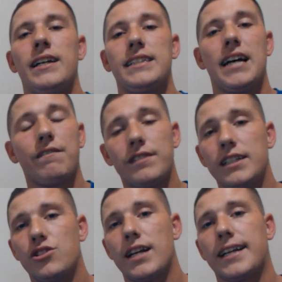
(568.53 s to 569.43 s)

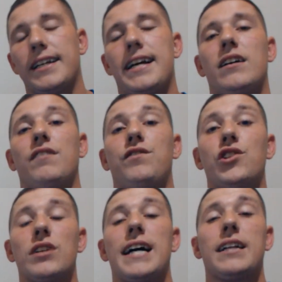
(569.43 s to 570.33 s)
Definitely check it out.
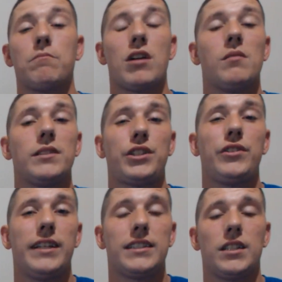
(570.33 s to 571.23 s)
I can promise
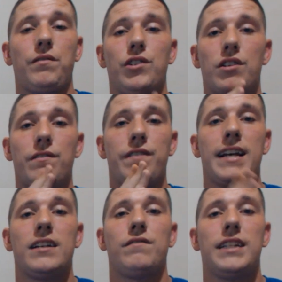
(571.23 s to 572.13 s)
you this: if you're a
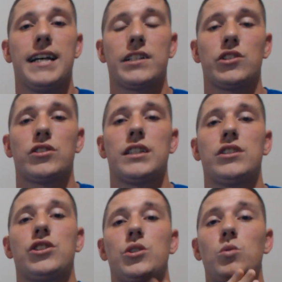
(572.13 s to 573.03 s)
fan of The
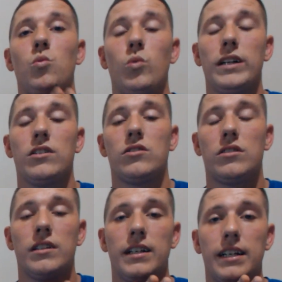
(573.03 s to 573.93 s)
Exorcist, you
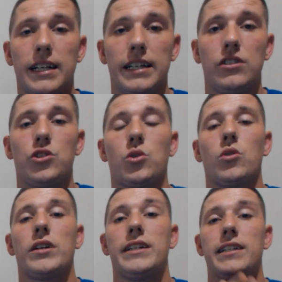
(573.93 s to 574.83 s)
will
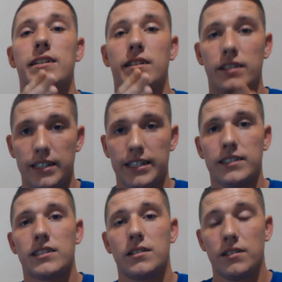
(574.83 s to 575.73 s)
enjoy
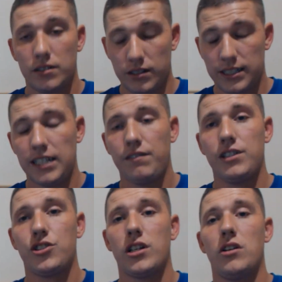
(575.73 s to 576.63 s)
this
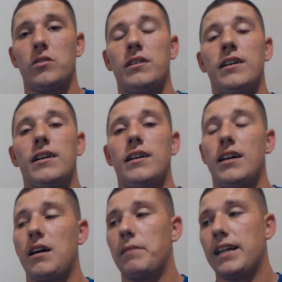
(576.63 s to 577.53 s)
TV show.
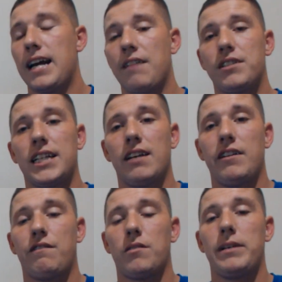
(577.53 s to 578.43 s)
I have to give
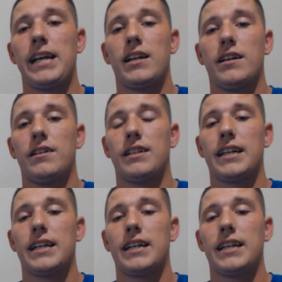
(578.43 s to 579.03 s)
it for being a